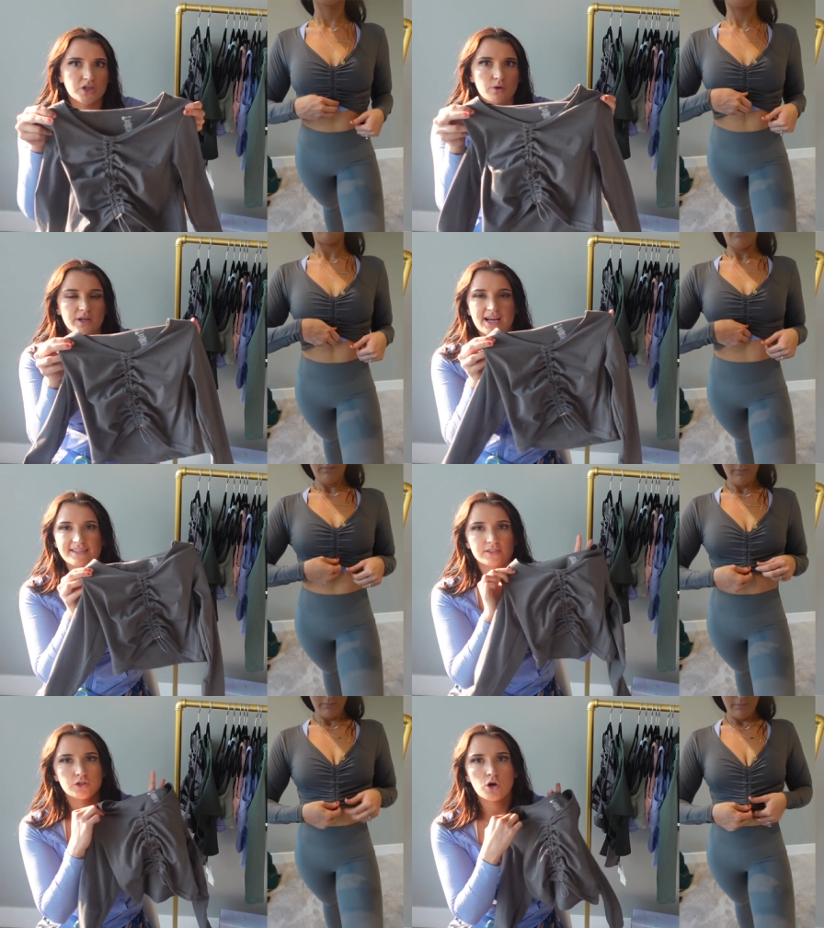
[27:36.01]
So it
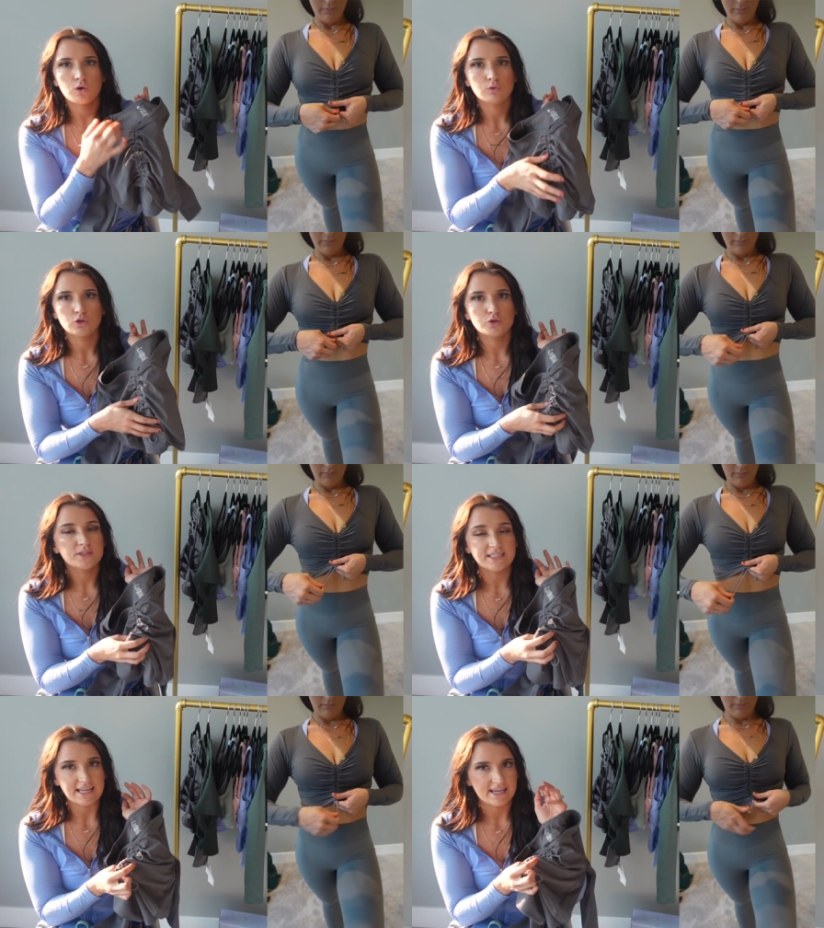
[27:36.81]
has no
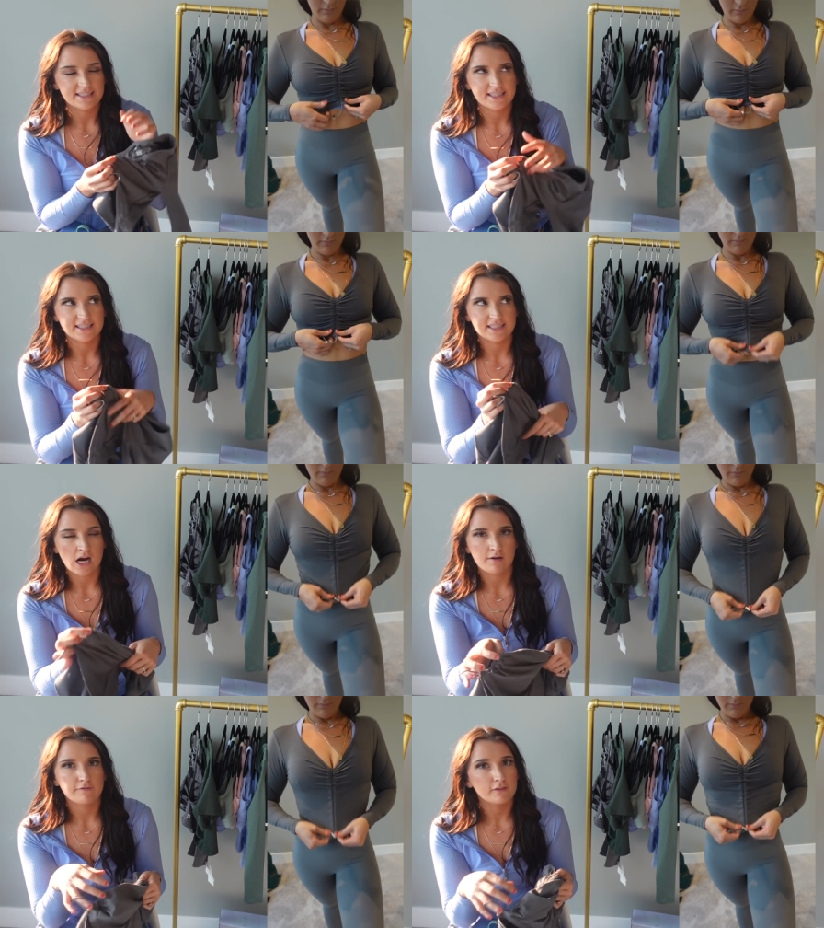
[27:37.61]
looseness. It's
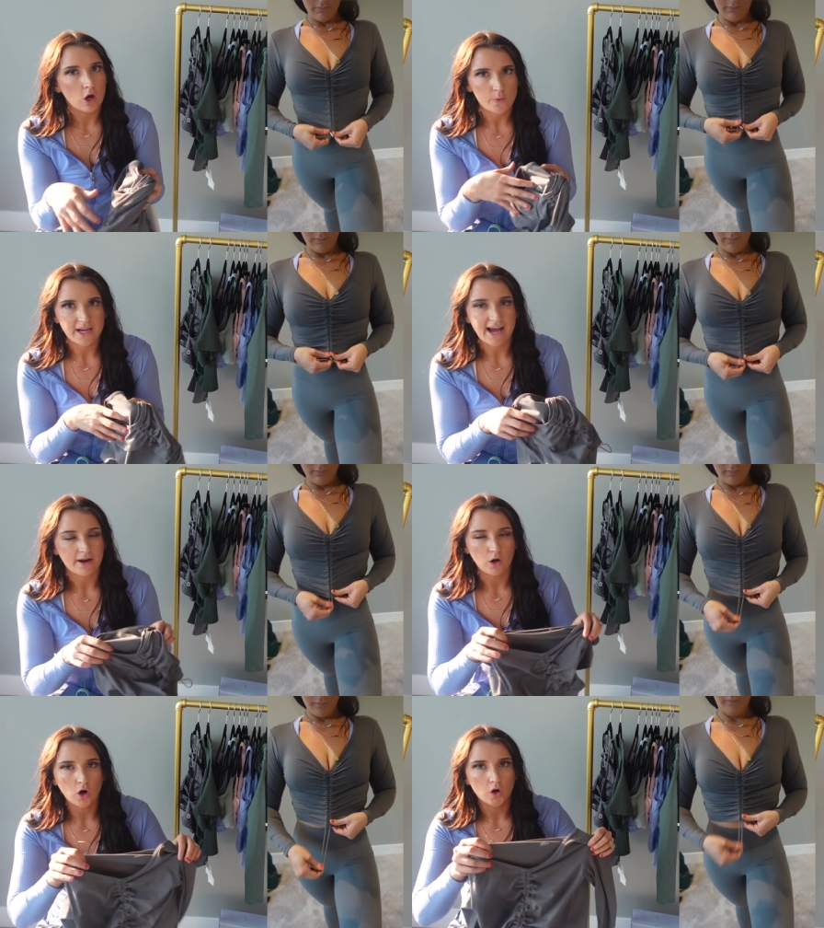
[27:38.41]
not flowy
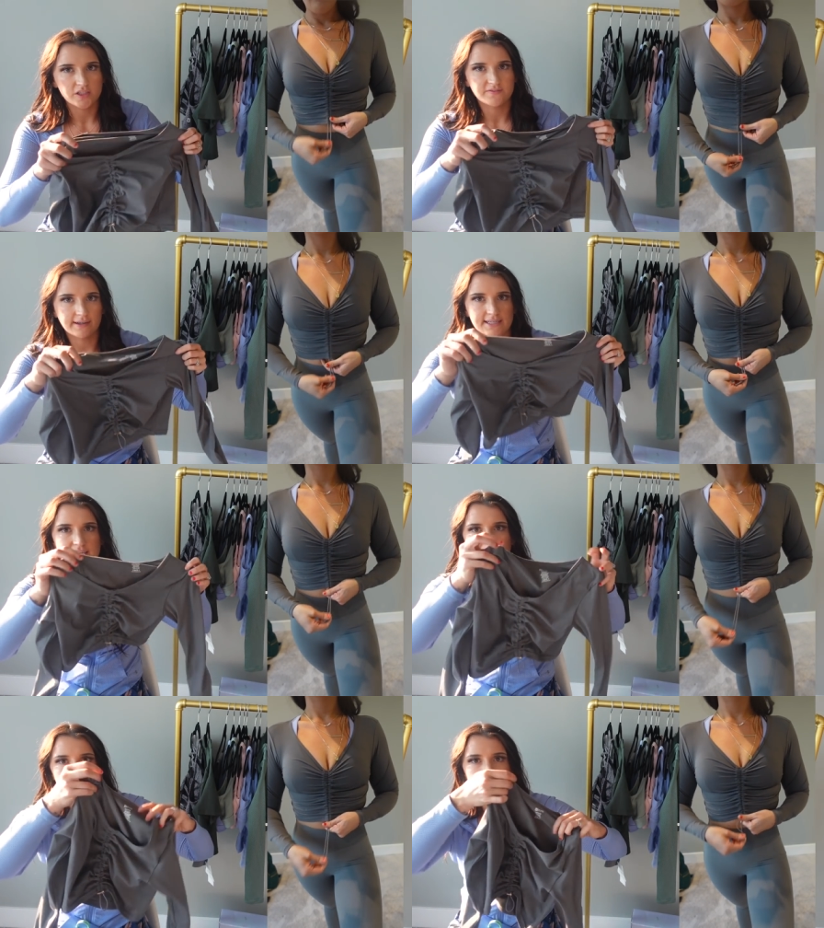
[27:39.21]
at all. It's very
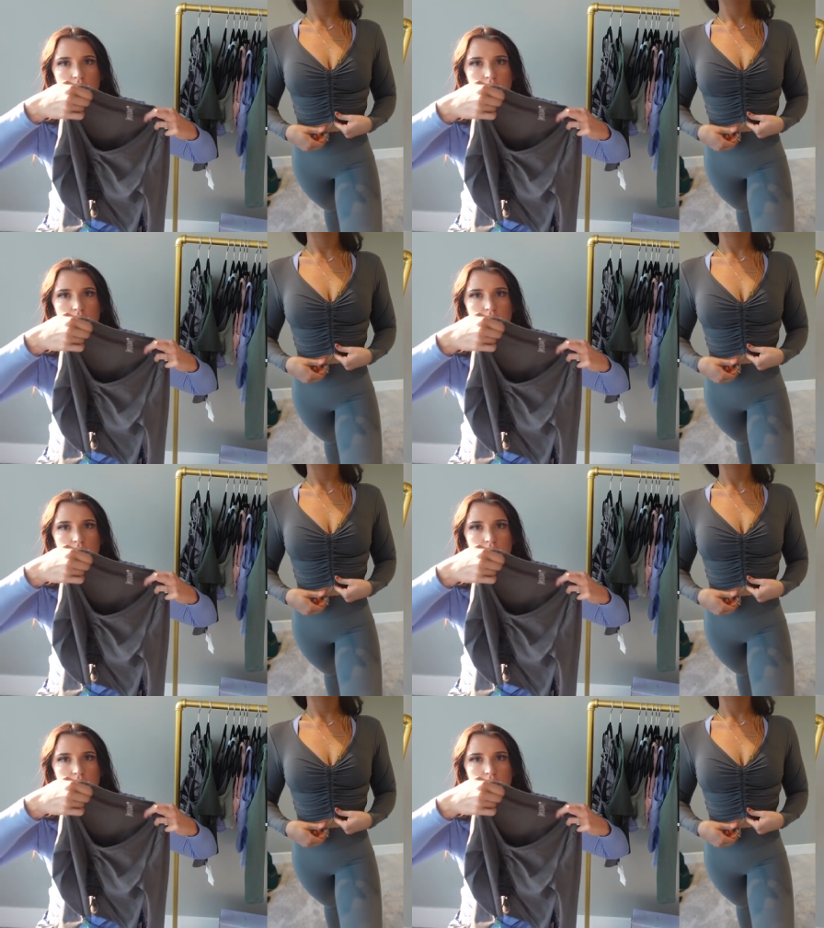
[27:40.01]
tight.